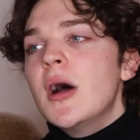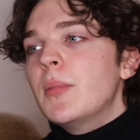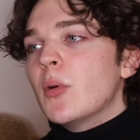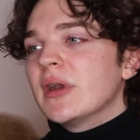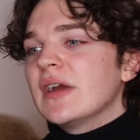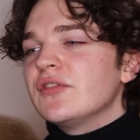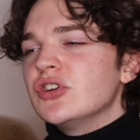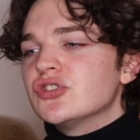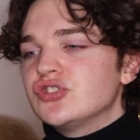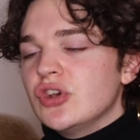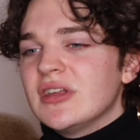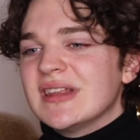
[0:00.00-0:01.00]
but whenever you're
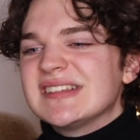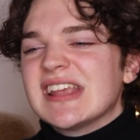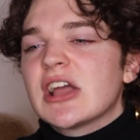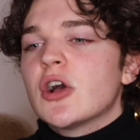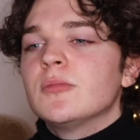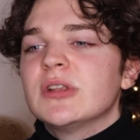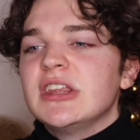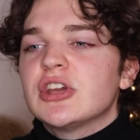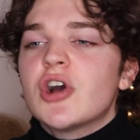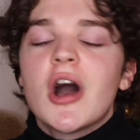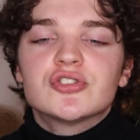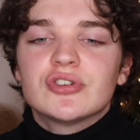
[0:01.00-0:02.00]
doing this, it completely
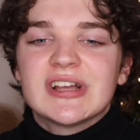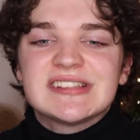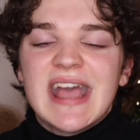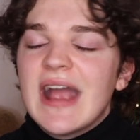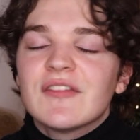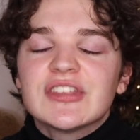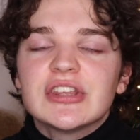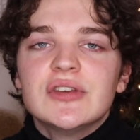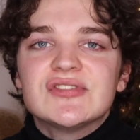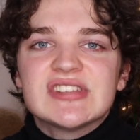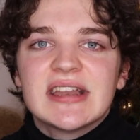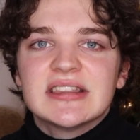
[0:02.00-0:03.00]
contradicts everything
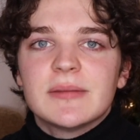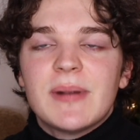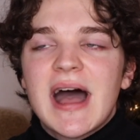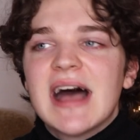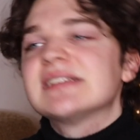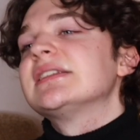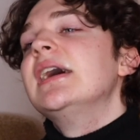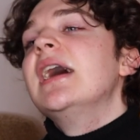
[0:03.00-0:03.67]
you've said in the past,